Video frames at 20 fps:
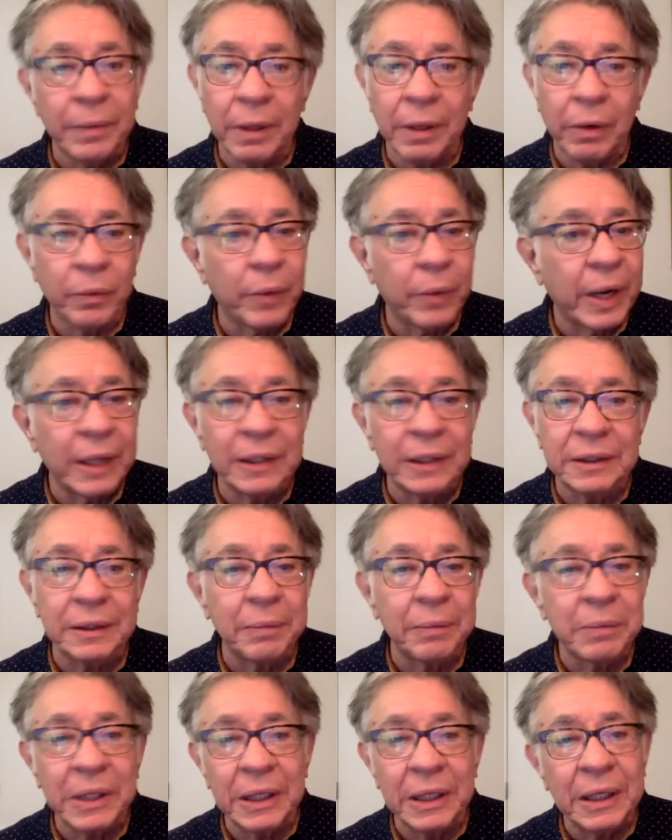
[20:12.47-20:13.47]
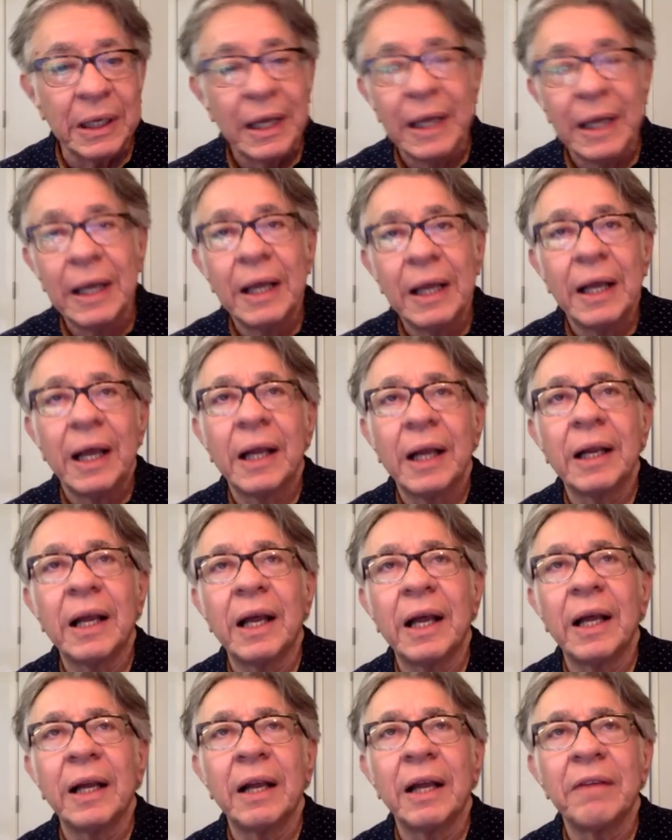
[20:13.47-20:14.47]
I'll write something, and I
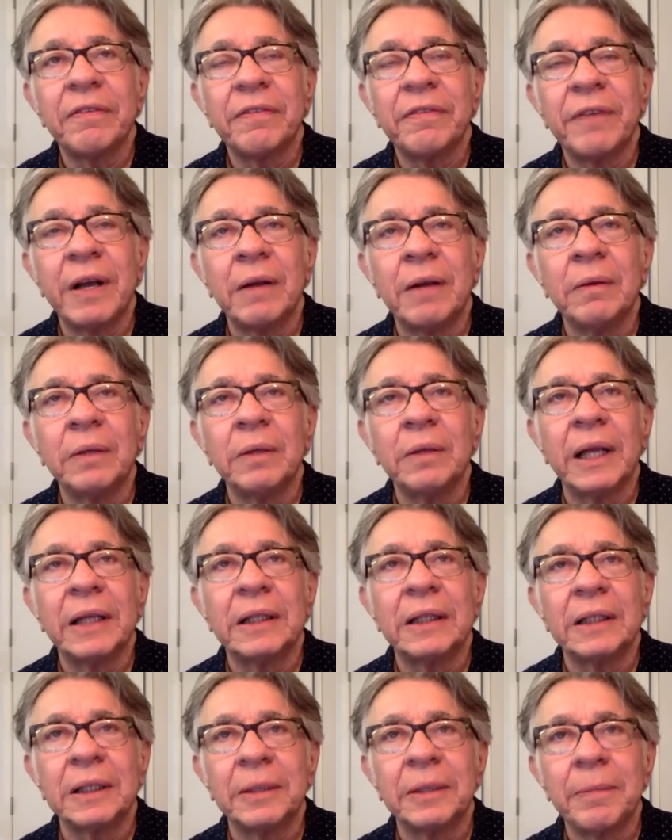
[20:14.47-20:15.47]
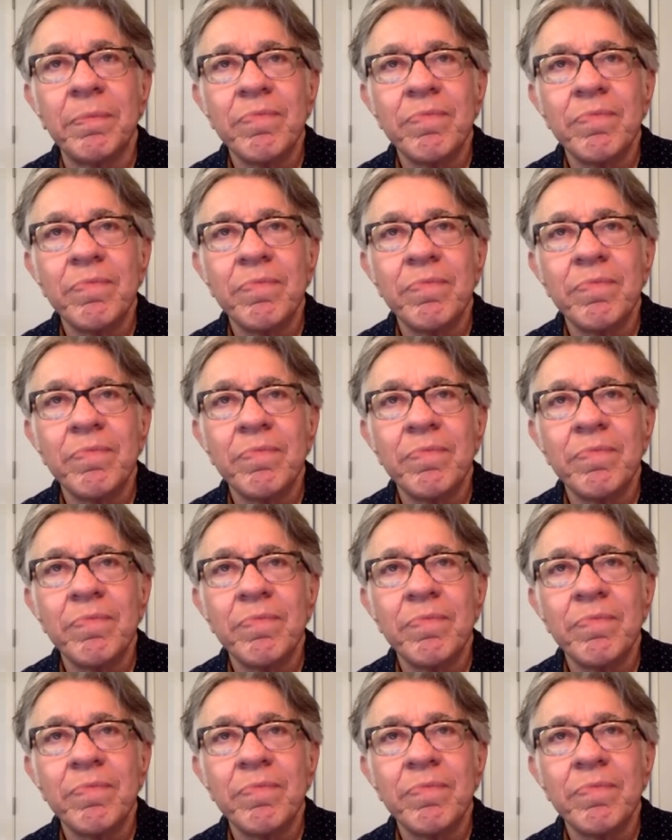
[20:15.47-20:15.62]
and I found that uh,